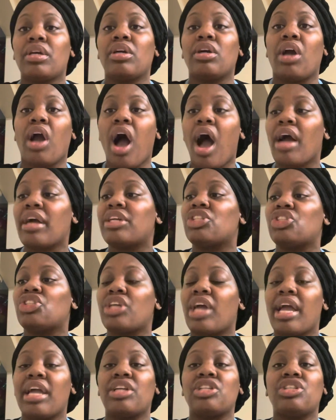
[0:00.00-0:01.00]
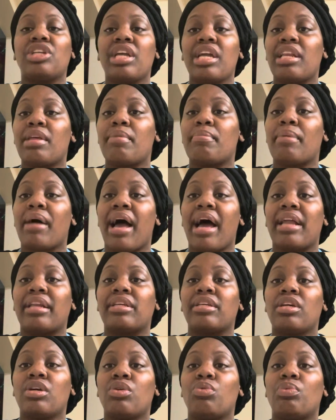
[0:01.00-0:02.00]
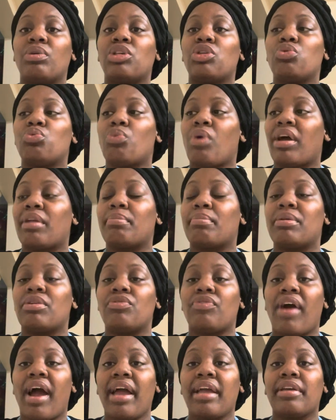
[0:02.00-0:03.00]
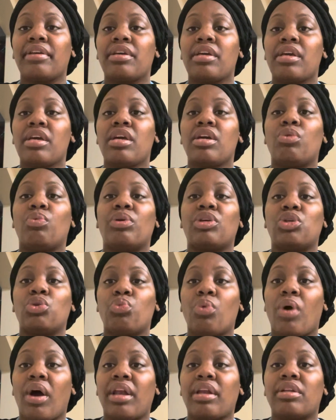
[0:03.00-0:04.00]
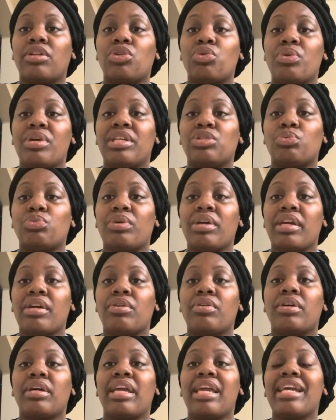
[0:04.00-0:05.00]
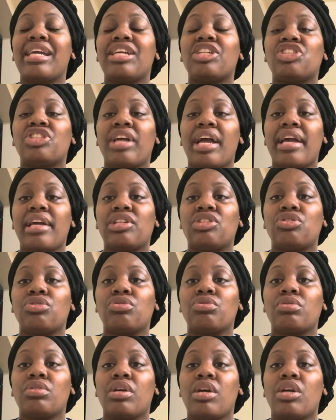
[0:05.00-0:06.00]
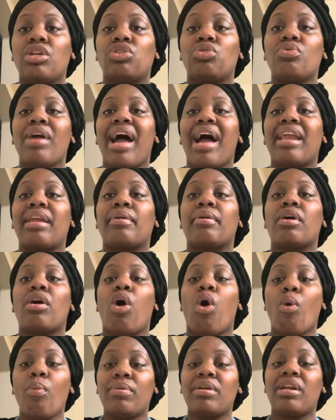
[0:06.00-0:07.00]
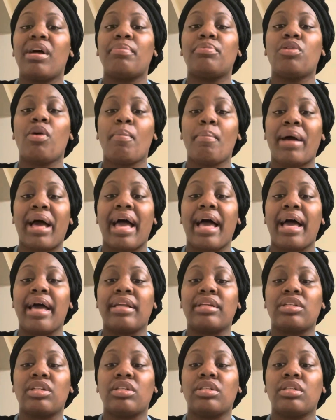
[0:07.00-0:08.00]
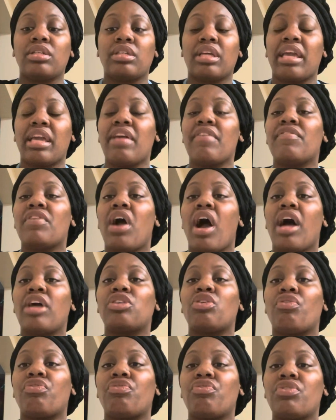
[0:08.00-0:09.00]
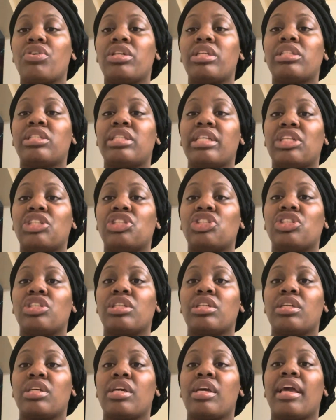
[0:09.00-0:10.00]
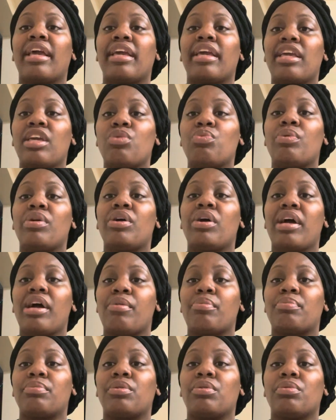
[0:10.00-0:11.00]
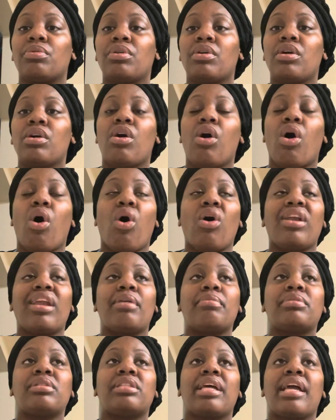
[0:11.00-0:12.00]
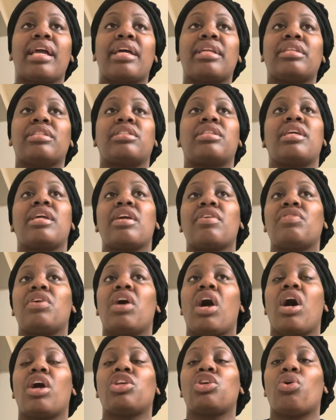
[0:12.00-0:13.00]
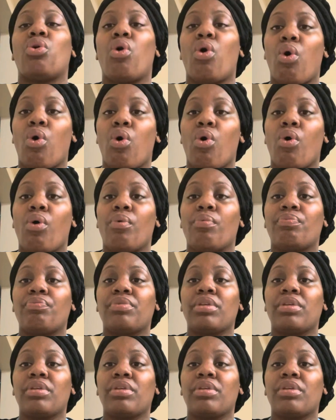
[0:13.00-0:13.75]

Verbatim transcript: God can change anybody when you want to be right, when you want to do his will. He can change you. You got to open up your mind, give God your full attention, and he will help you. All I'm saying is give God your all.